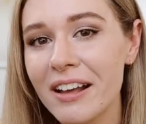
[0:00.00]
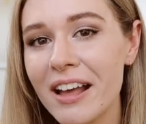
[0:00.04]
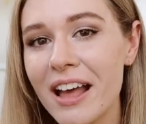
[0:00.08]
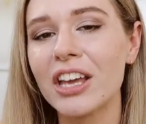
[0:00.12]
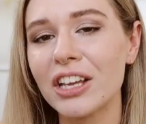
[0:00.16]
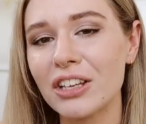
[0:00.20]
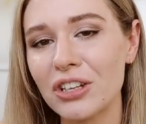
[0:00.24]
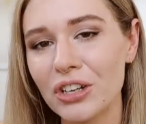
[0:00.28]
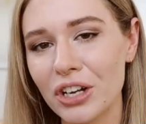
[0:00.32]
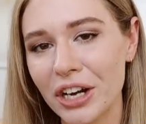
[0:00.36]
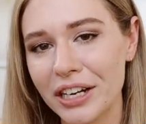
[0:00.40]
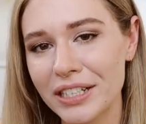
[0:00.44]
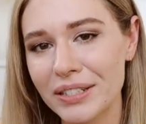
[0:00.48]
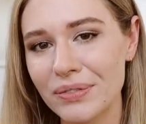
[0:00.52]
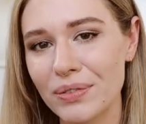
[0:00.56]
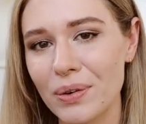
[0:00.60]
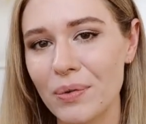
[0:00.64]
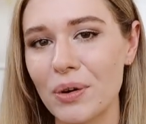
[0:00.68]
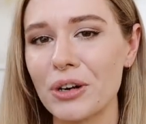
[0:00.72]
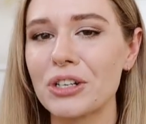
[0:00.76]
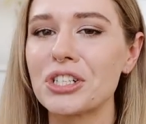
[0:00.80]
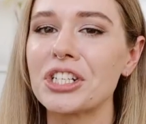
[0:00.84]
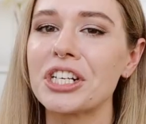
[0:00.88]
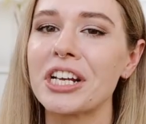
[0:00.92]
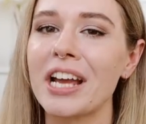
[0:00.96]
Thank you guys for
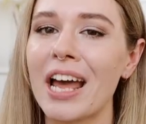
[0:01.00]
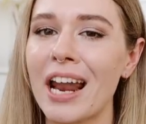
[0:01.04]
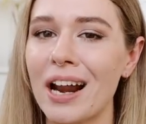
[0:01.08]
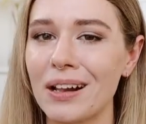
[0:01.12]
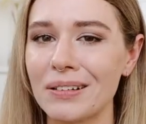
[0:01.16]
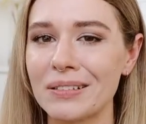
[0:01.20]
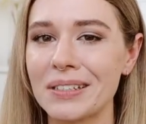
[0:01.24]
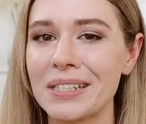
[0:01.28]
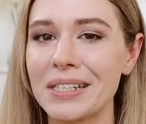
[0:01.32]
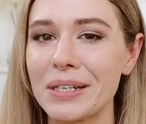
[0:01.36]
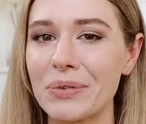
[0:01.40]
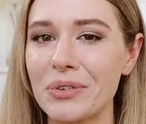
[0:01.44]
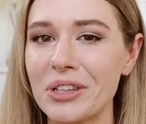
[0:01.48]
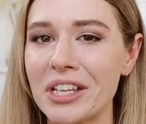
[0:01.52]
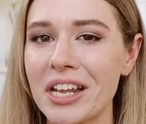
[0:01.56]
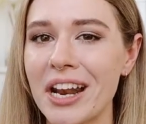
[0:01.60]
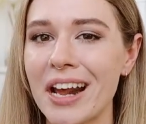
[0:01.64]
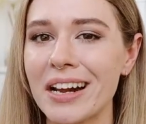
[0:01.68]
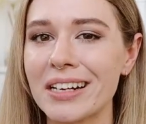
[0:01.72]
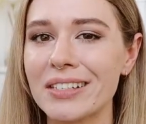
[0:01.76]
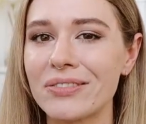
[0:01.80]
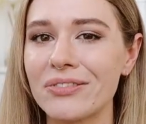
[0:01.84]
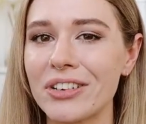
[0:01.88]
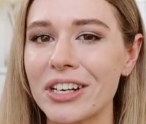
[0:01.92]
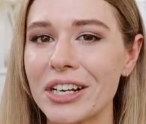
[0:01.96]
watching and I'll see you in the
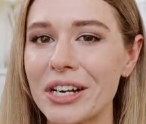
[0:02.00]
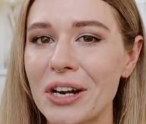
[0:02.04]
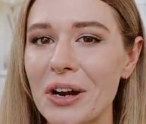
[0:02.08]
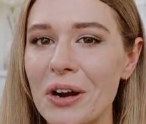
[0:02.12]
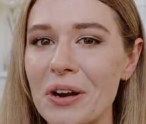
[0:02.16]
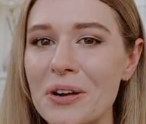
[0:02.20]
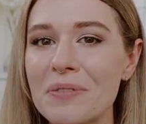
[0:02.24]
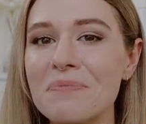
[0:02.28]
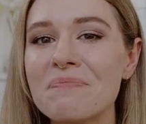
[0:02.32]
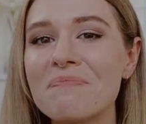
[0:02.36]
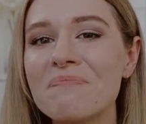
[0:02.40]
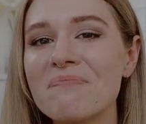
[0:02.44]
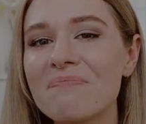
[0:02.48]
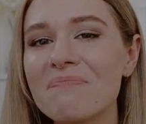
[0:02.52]
next video.